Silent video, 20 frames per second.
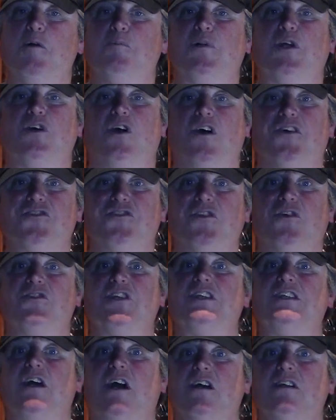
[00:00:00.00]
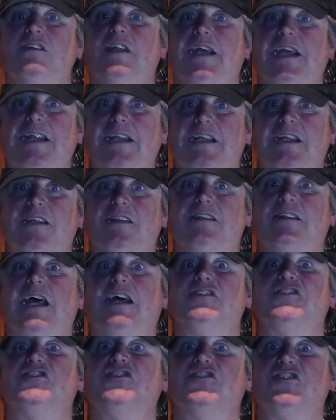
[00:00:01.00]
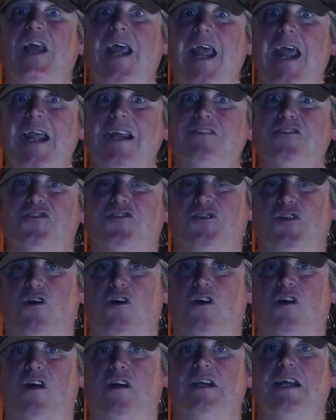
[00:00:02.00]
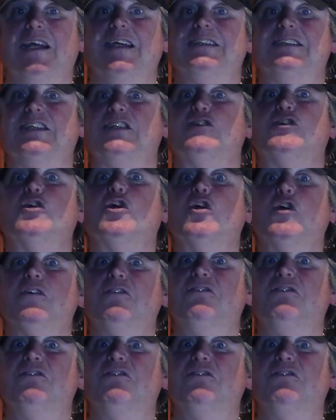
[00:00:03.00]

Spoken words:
but also the young lady that sang the song did her